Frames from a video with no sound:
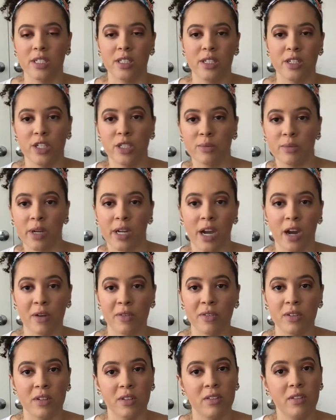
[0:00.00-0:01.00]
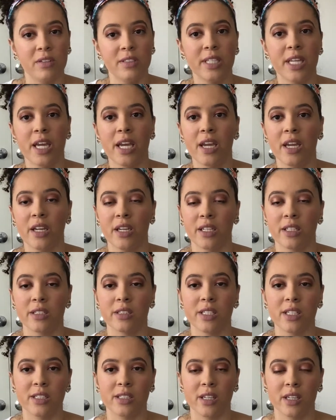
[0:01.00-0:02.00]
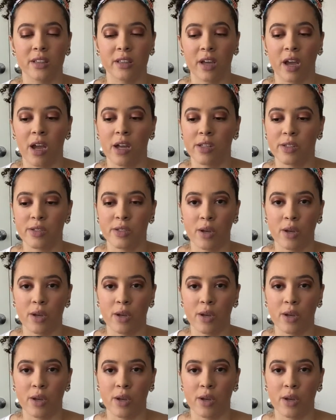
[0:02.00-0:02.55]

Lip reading: here's my outfit of the day, and things like that.